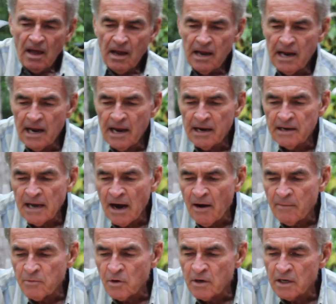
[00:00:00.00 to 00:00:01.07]
And now
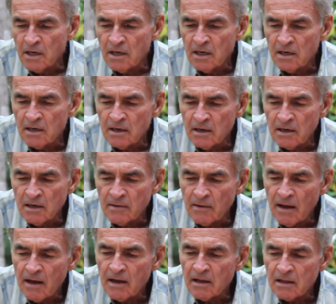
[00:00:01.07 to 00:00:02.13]
I'm going to,
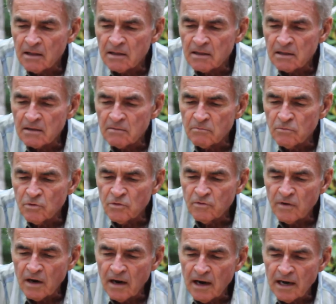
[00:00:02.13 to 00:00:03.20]
I'll move
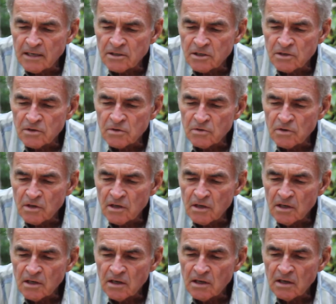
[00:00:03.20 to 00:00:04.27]
on to the